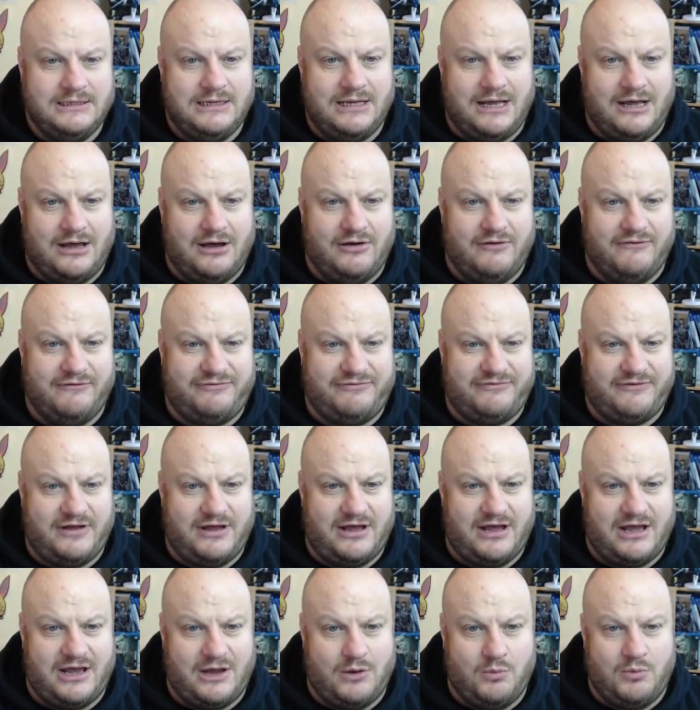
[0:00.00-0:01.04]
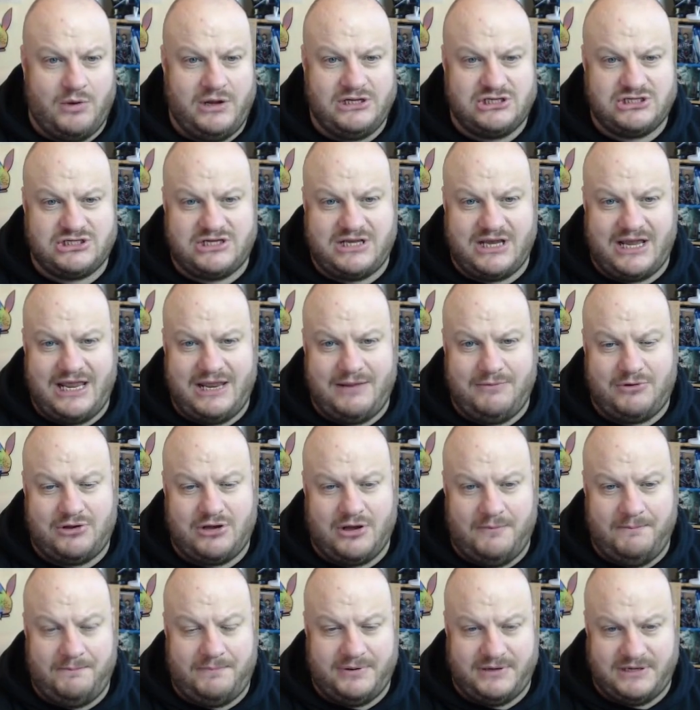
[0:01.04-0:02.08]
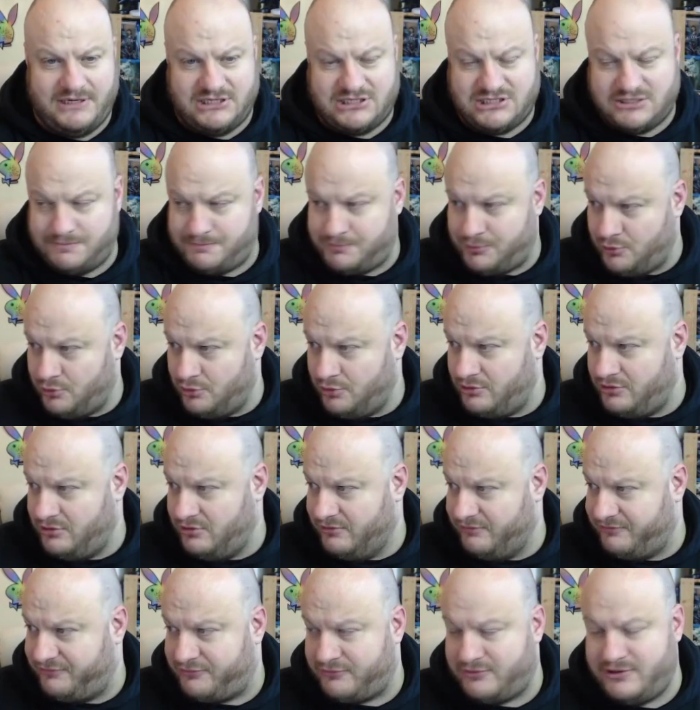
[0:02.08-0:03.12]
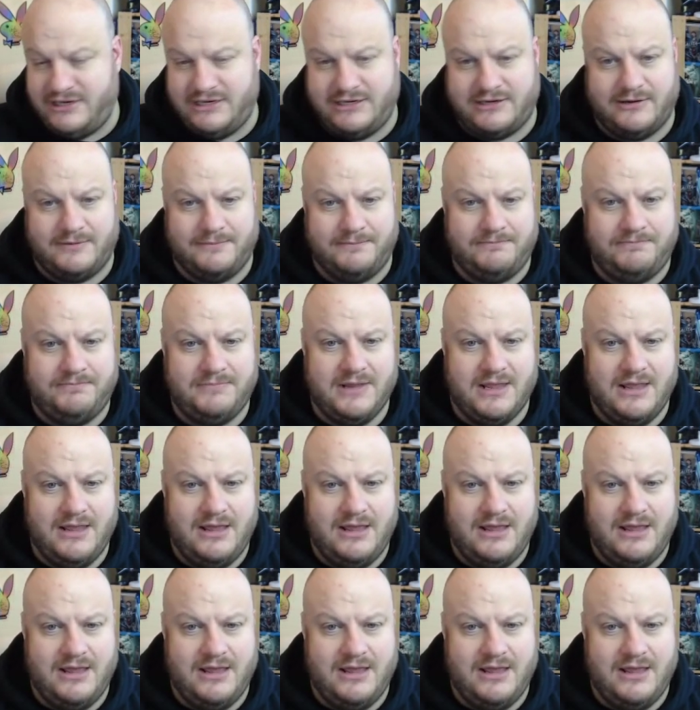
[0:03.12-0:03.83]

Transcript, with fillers: of uh, which game companies support your freedom,